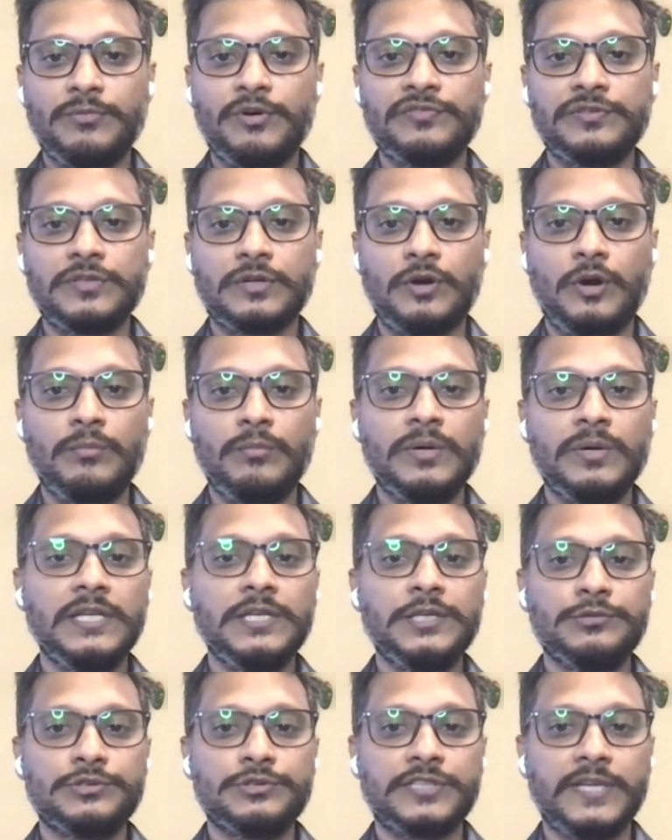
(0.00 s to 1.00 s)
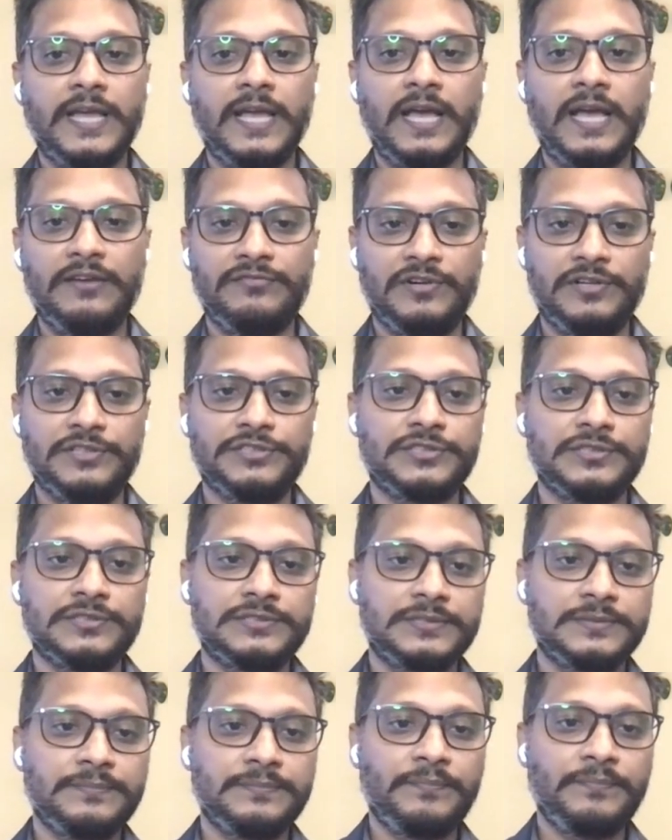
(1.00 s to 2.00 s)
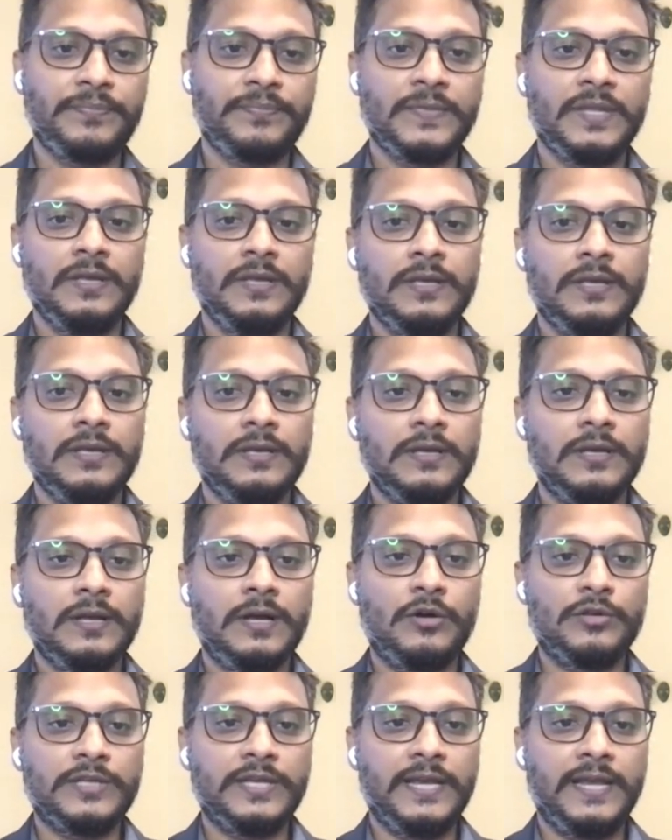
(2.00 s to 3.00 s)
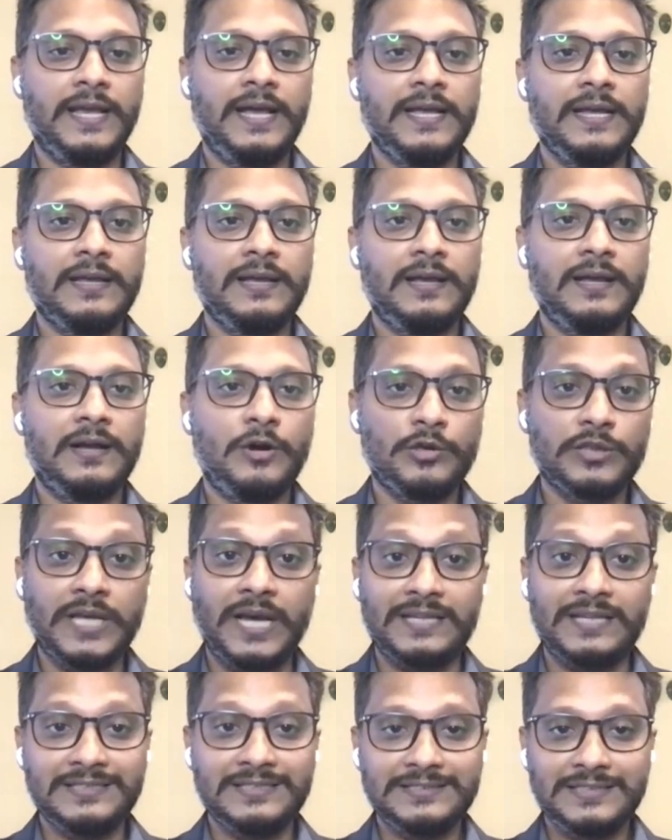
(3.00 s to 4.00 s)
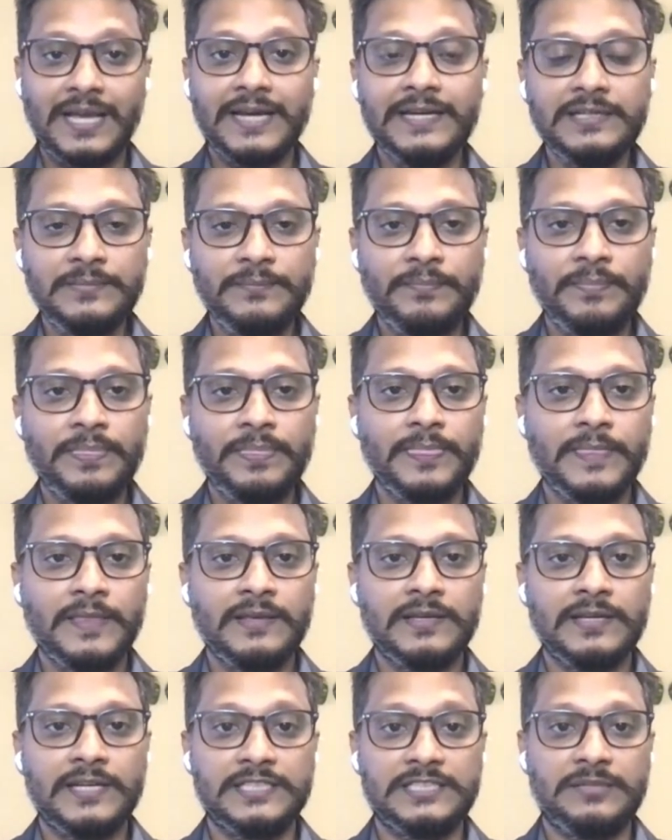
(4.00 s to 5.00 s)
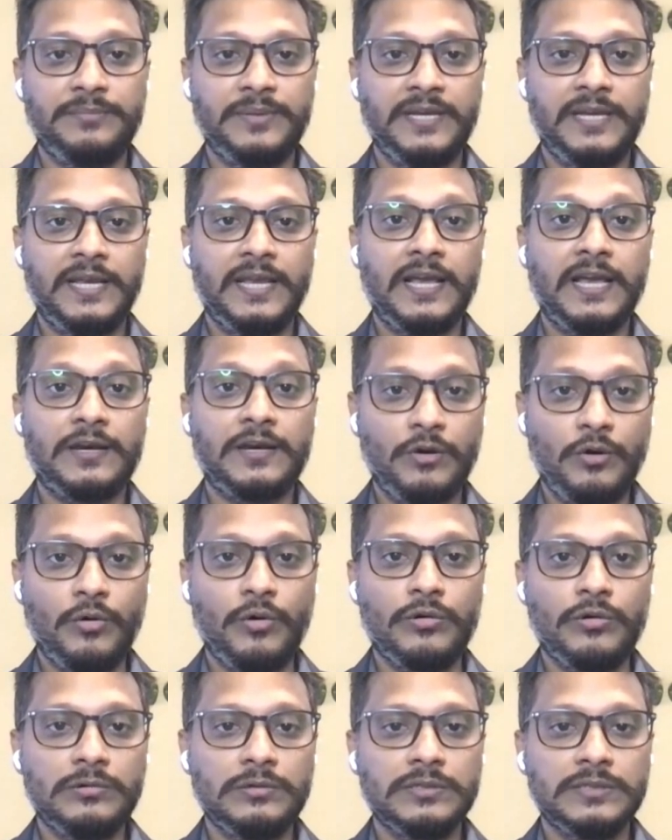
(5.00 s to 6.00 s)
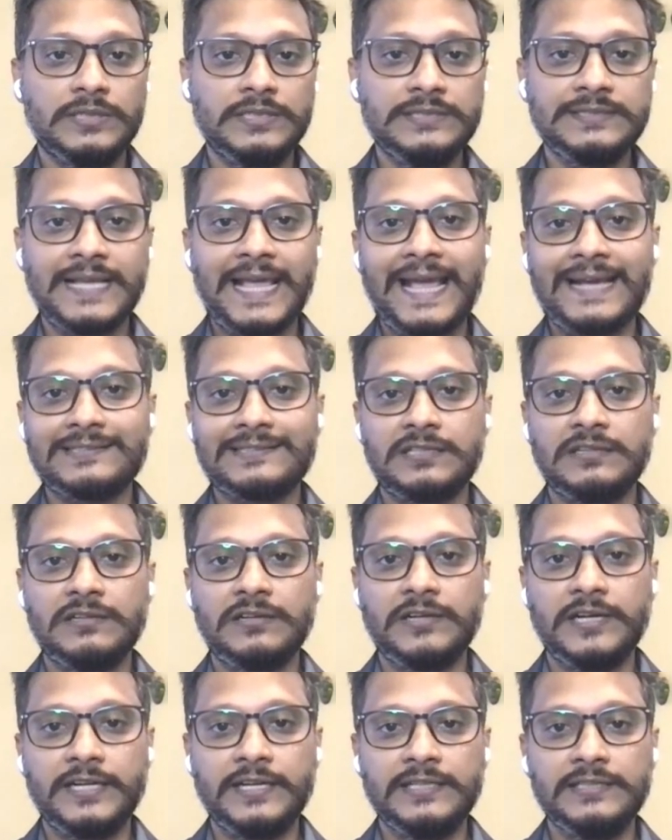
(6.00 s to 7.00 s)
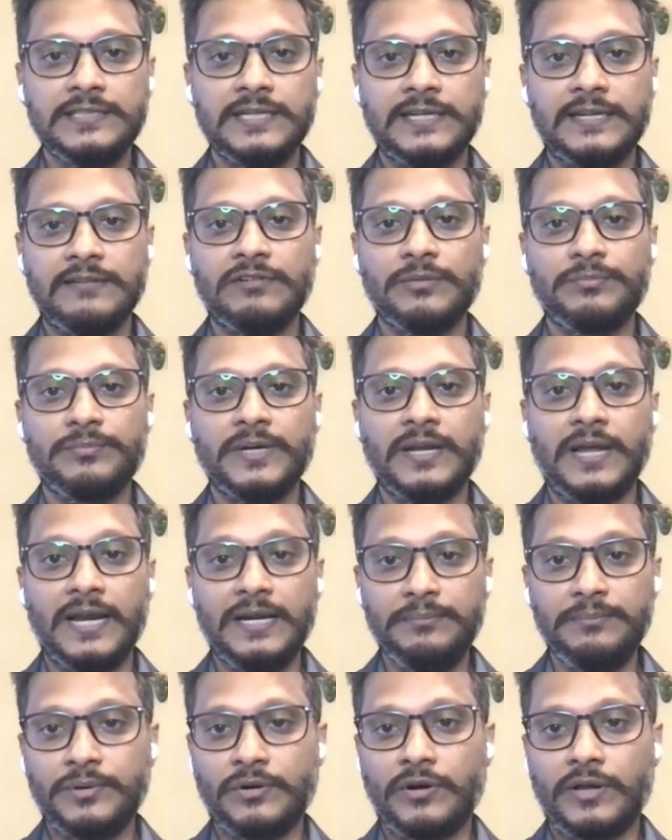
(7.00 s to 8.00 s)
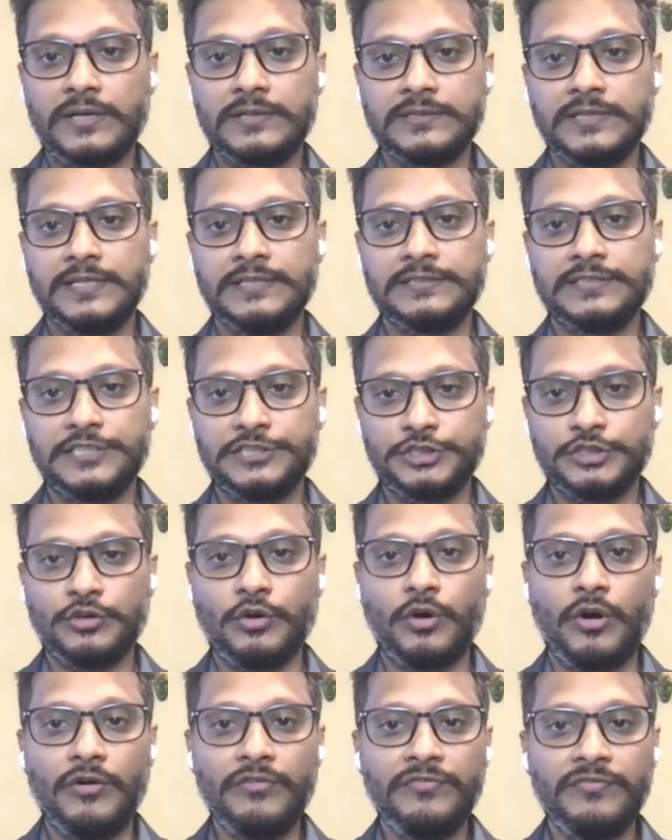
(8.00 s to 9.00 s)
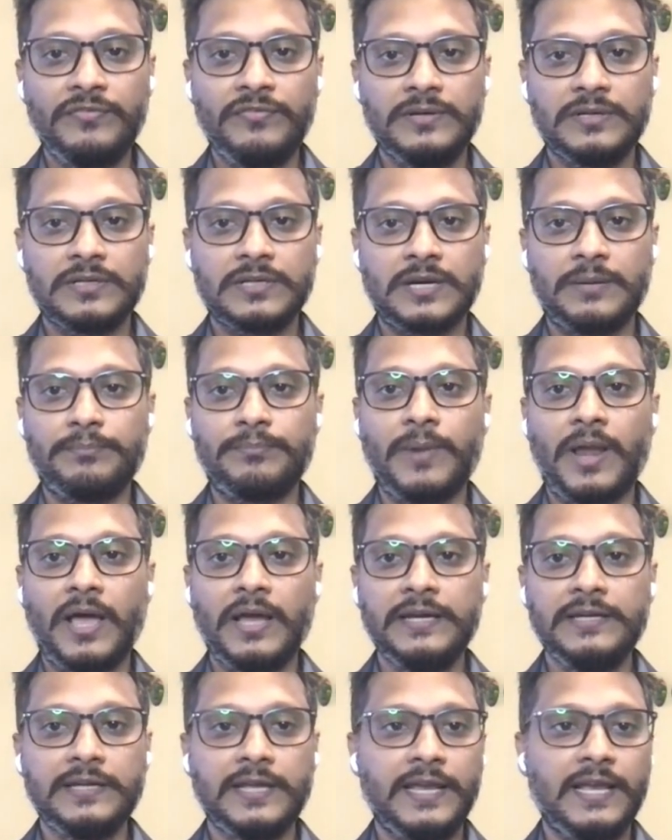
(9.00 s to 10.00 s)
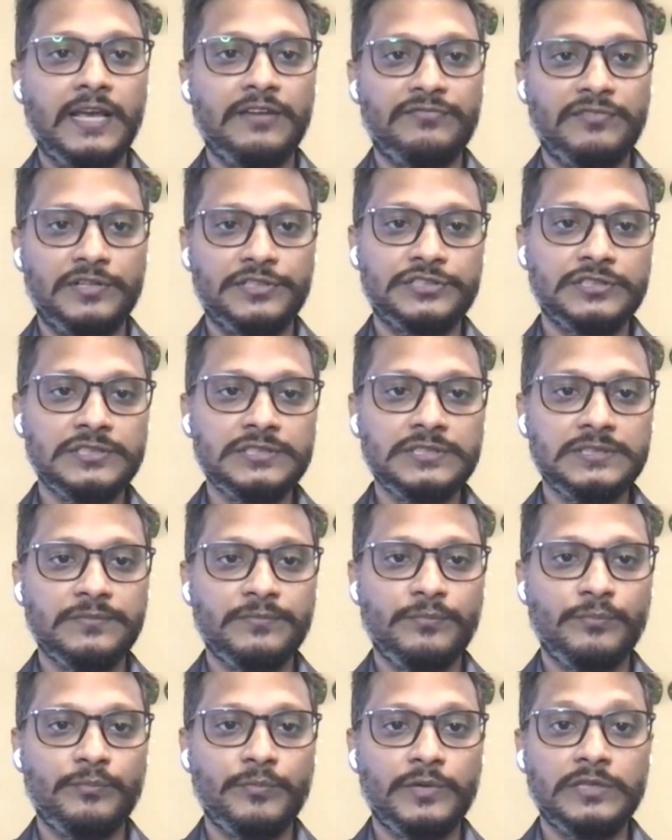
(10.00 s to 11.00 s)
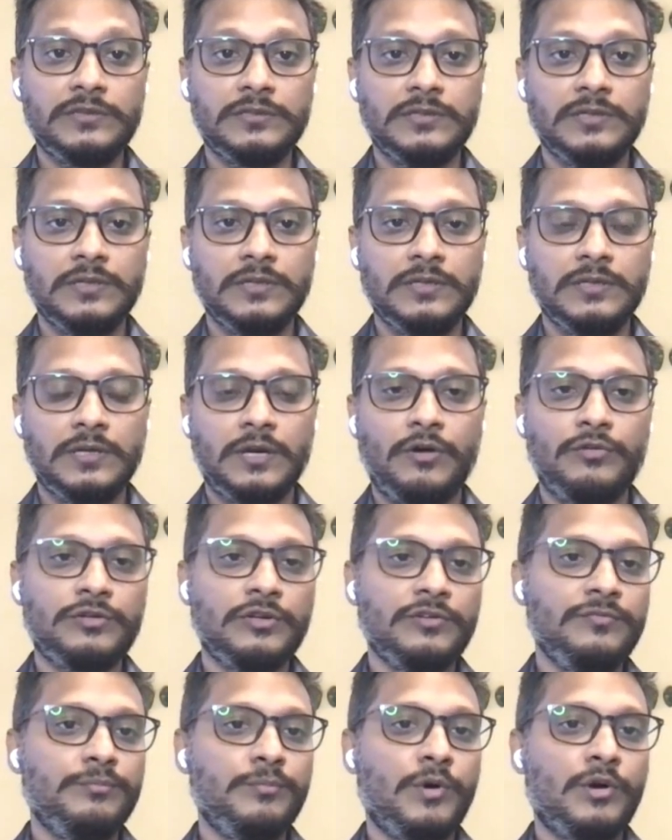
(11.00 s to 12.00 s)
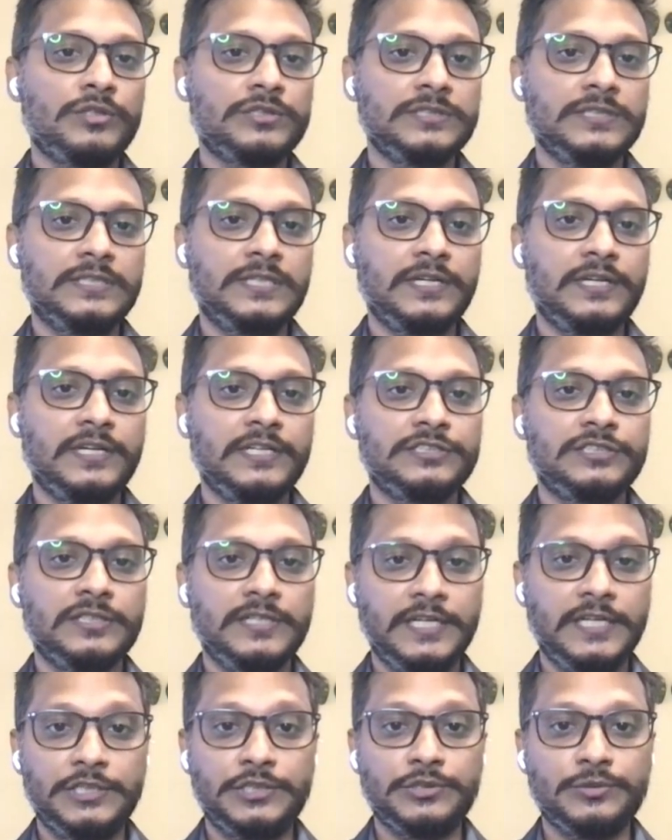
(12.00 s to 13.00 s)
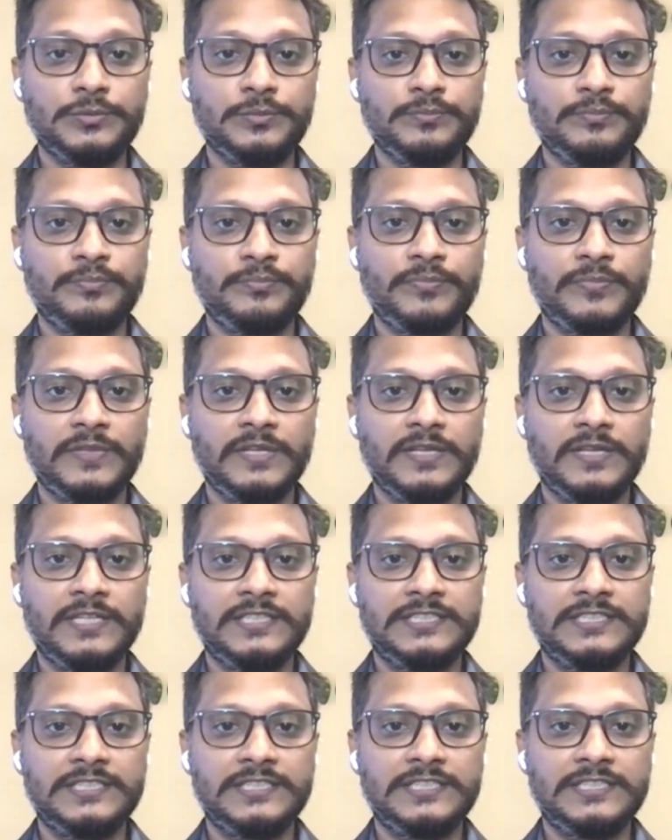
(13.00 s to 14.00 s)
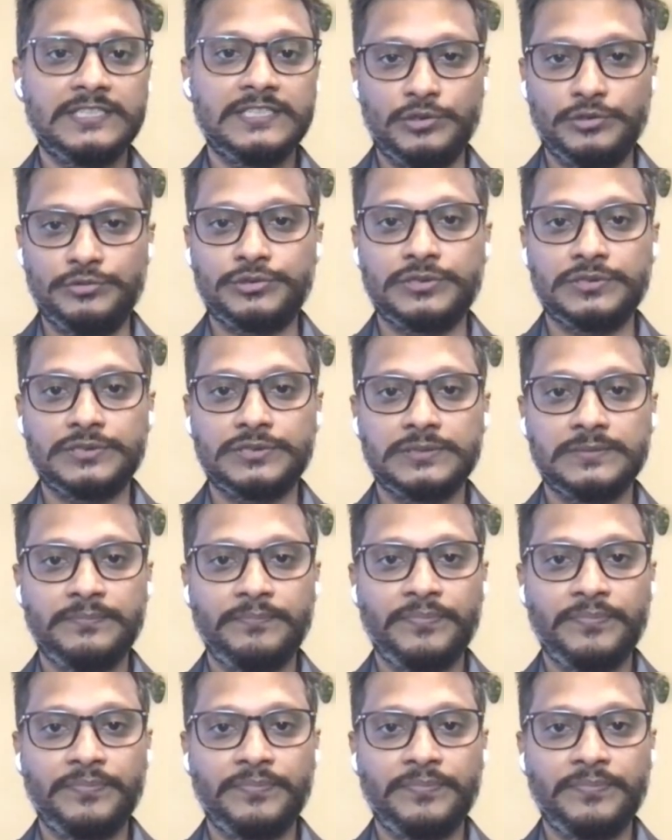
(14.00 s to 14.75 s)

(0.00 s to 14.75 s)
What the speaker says: of the commonly used AI functions. On the other side, SAP AI Core is accelerating the development and productization of compliant AI functions with out-of-box integration into SAP solutions.